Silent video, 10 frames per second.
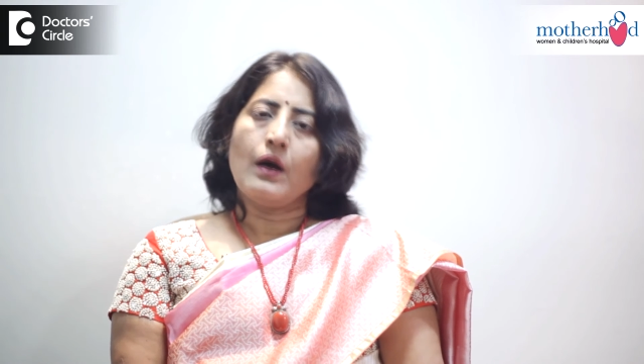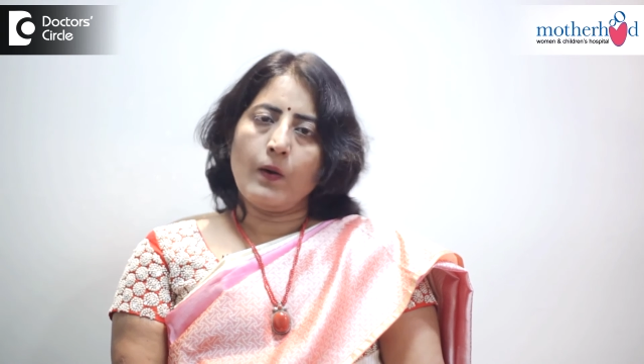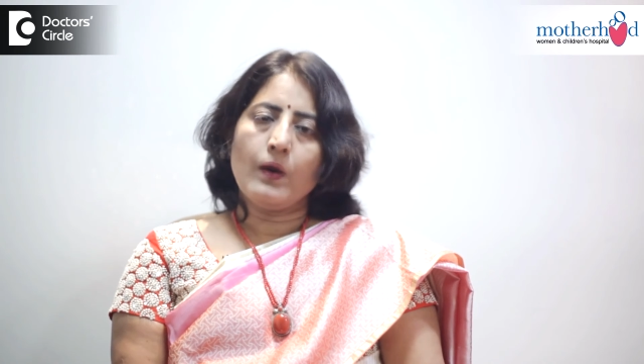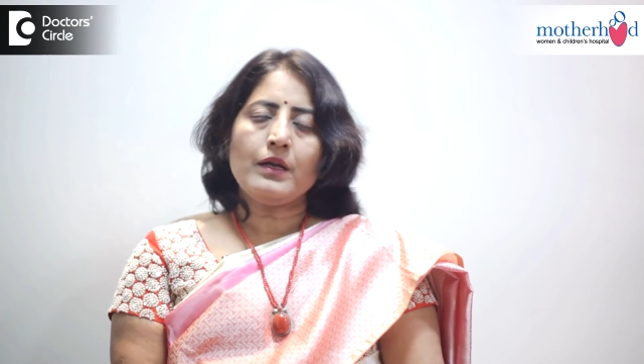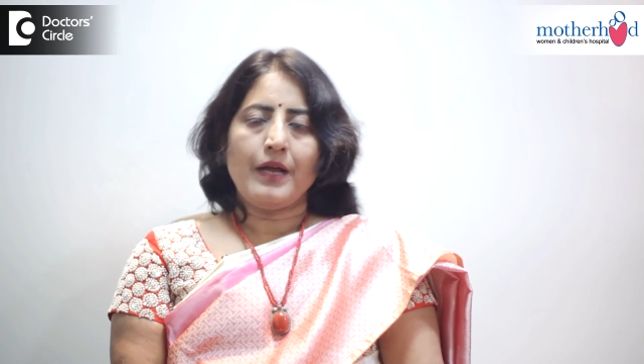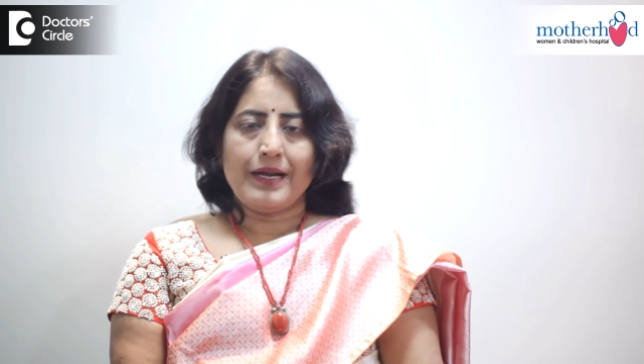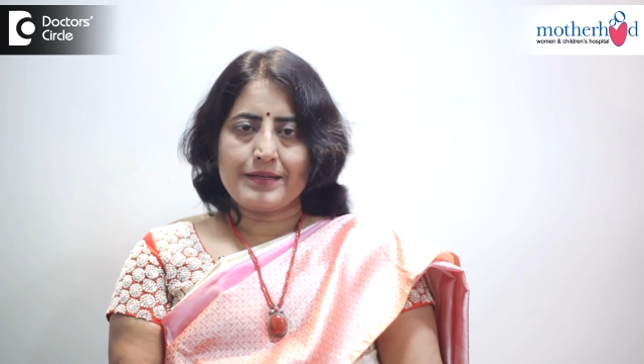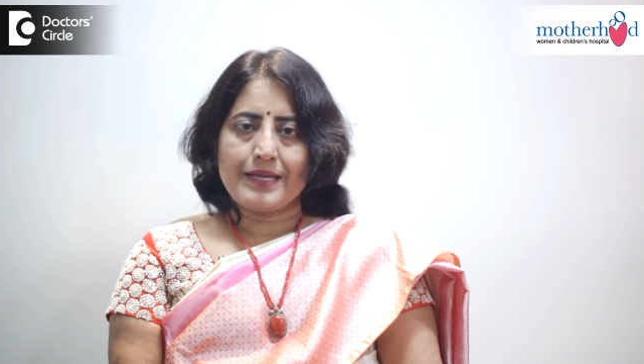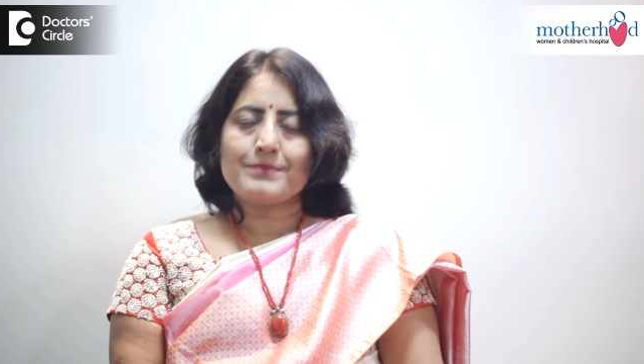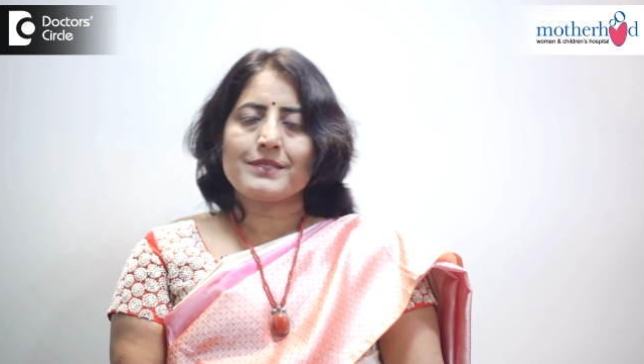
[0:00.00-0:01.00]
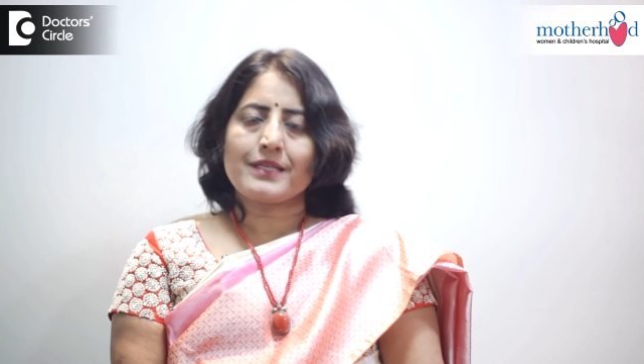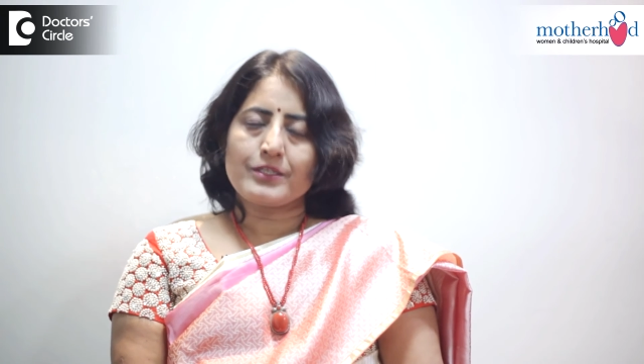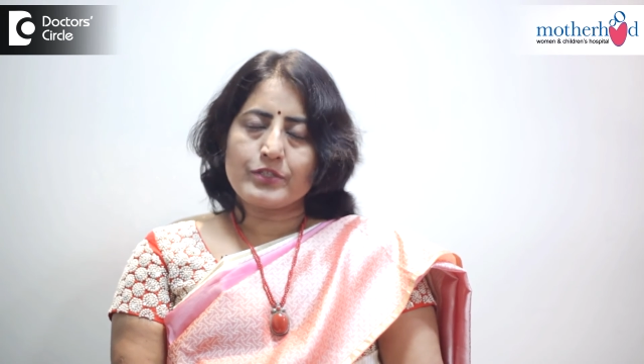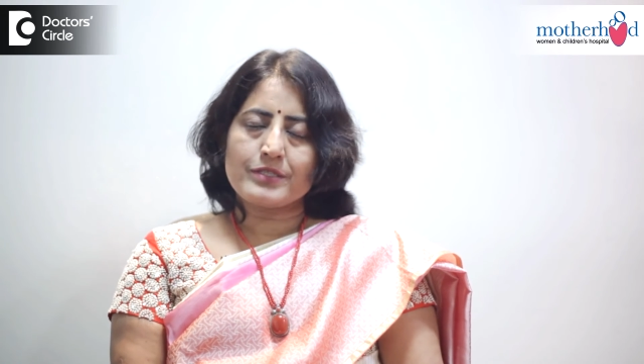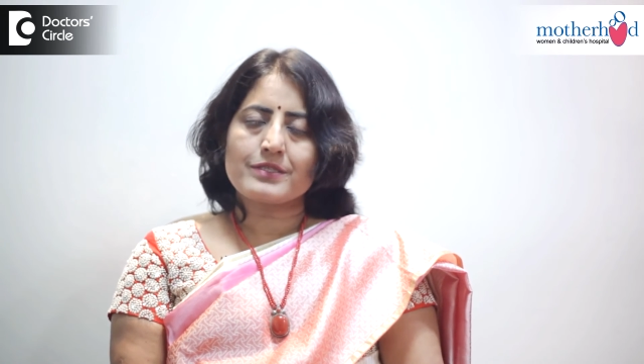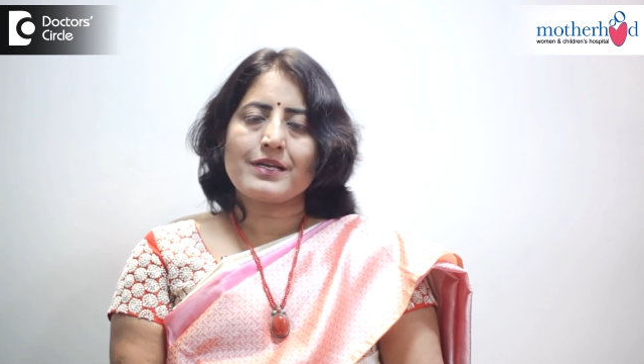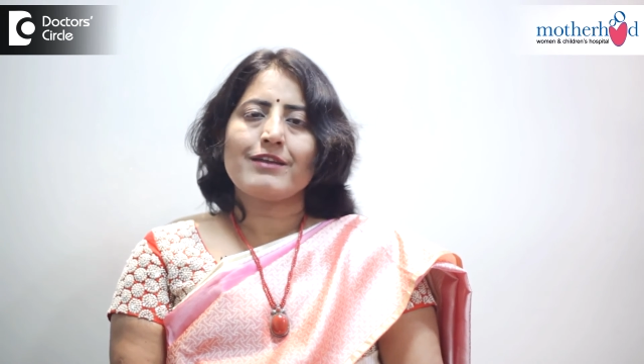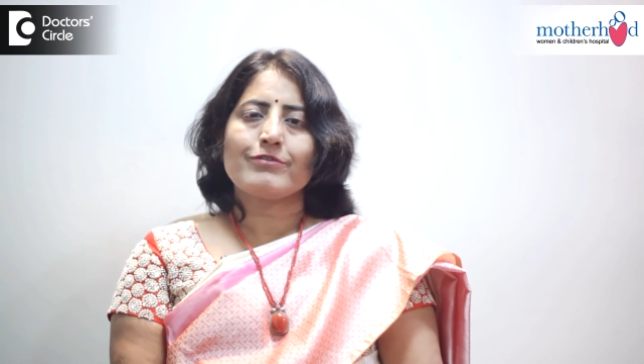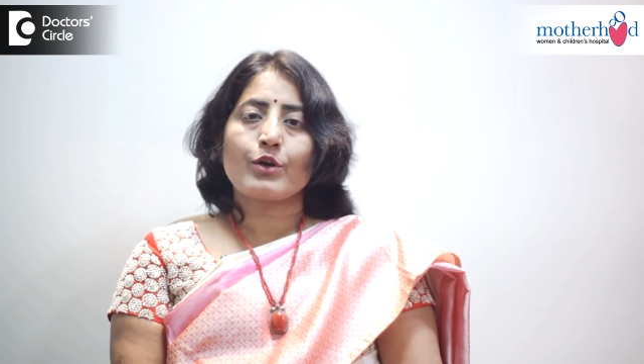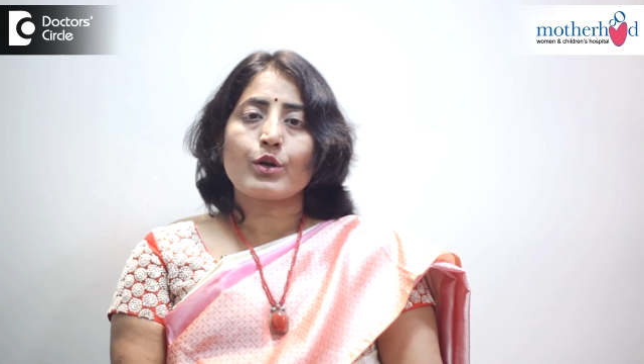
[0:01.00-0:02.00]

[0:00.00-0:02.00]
or at times they can just have